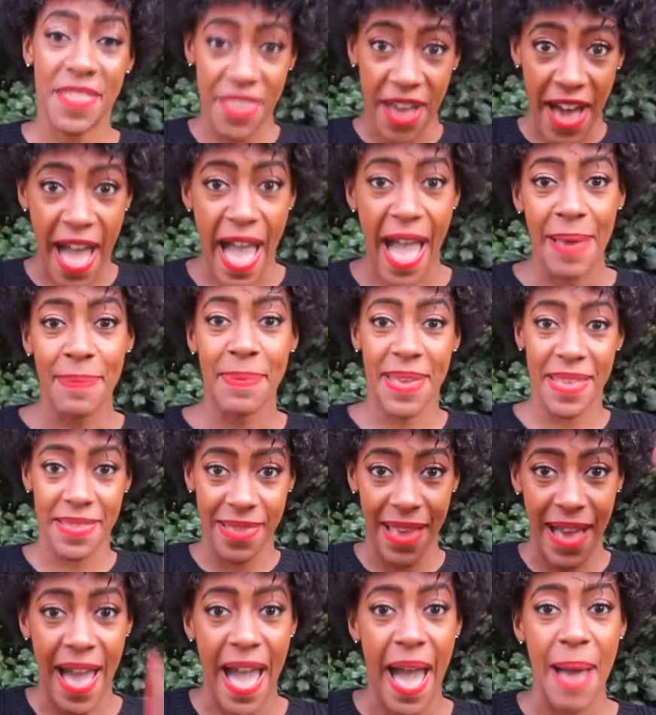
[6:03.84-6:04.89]
the habit,
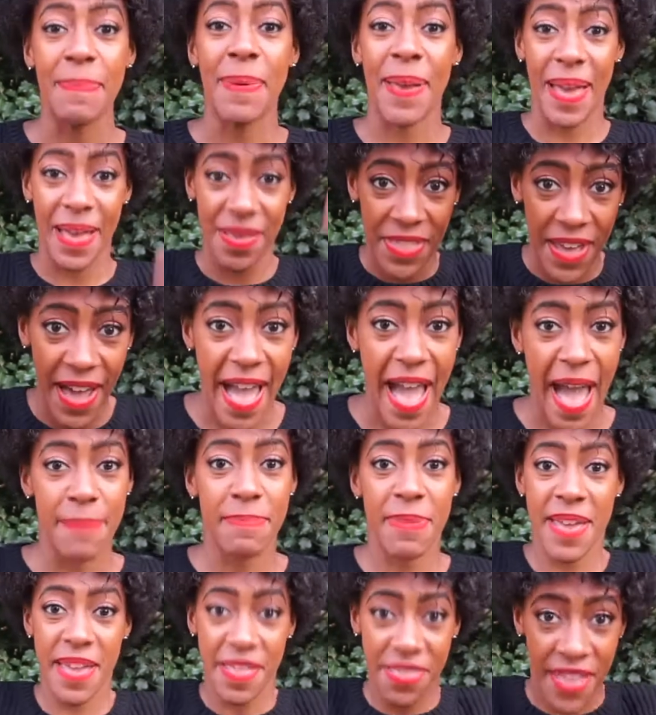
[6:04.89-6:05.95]
the habit, the
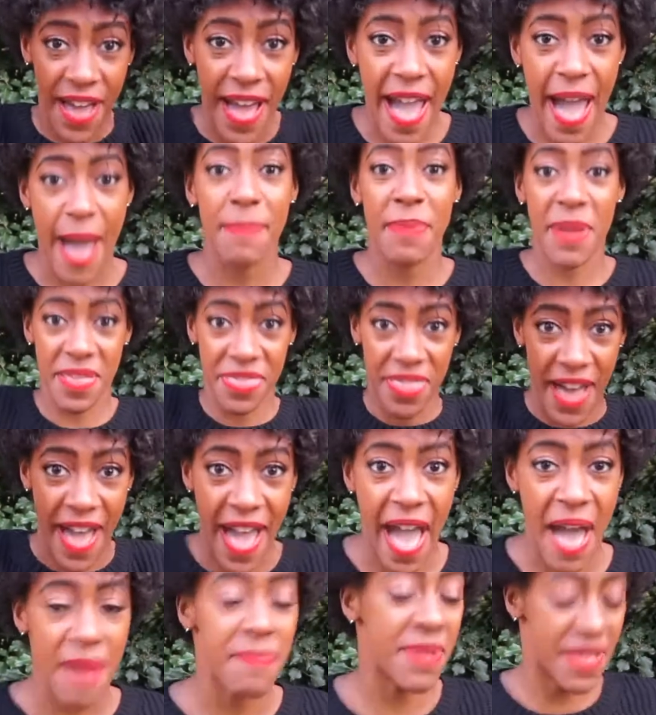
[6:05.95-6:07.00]
habit, the habit, the
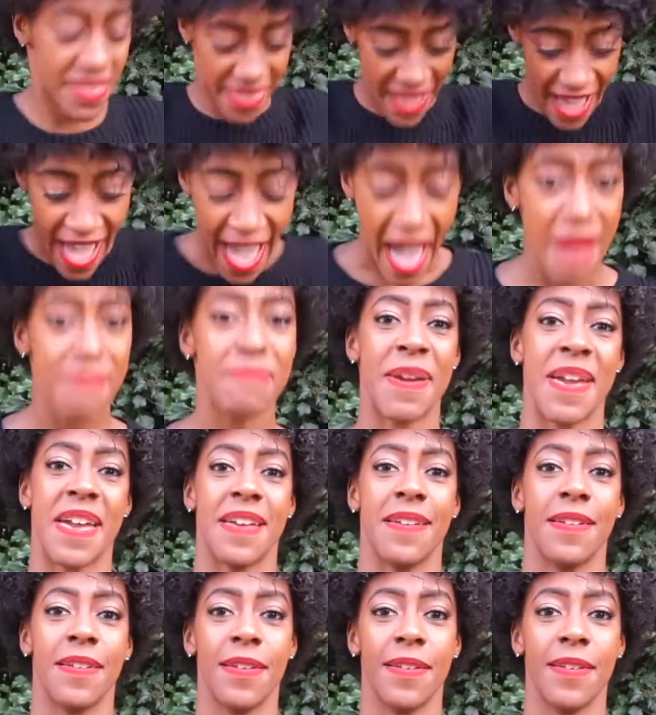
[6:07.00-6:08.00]
habit, the habit, the habit.